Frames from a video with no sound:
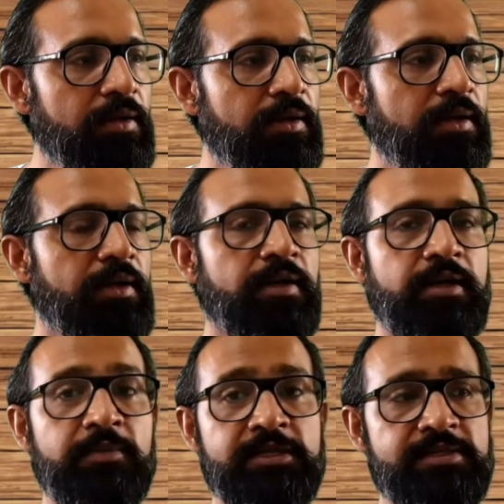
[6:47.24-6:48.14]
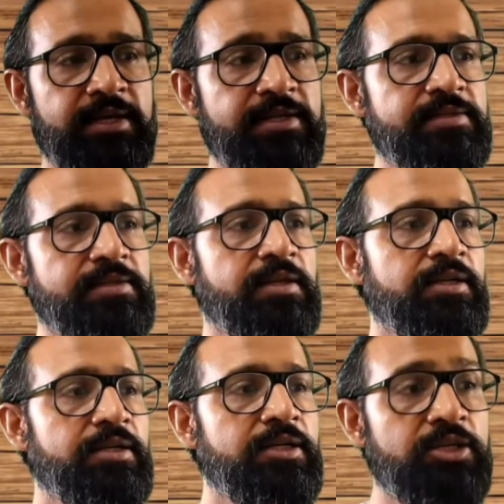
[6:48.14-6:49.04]
Number 6,
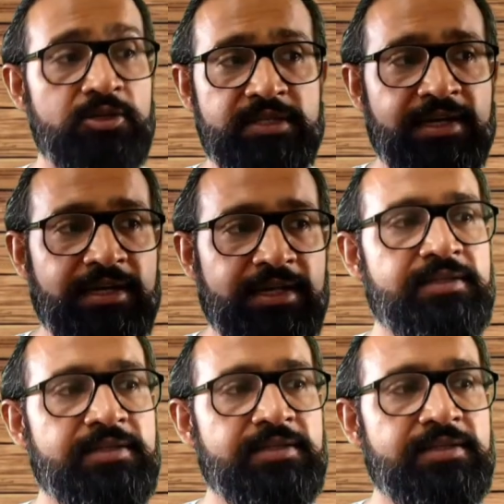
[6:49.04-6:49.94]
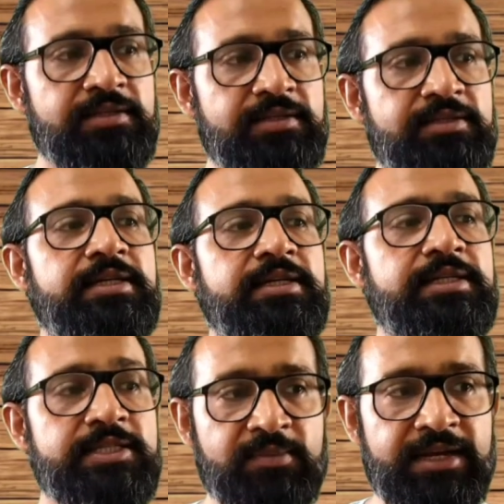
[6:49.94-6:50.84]
using collections,
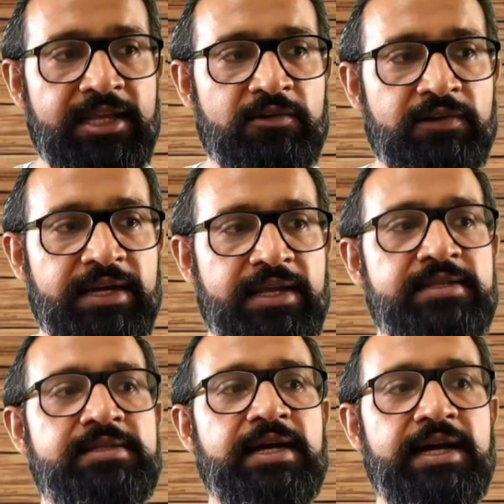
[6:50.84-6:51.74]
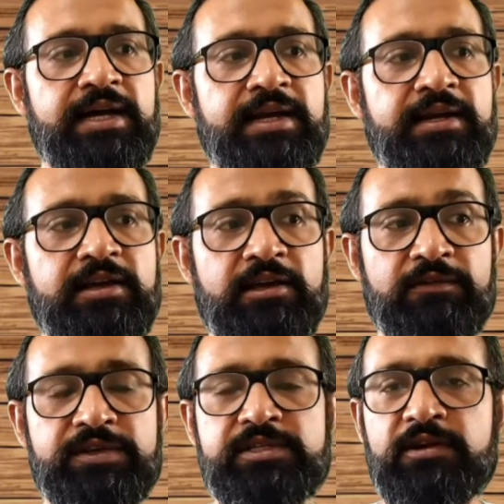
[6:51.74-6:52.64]
streamlining queries, and
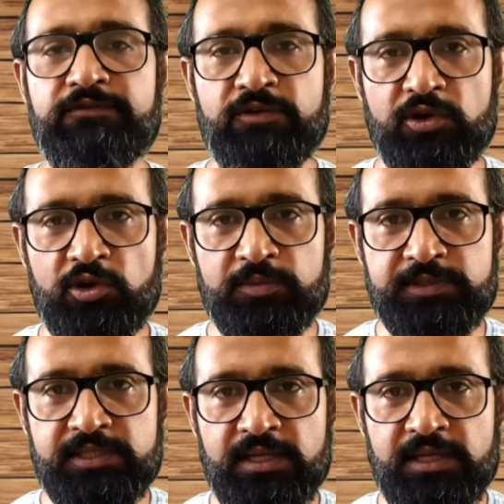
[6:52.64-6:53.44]
efficient for loops.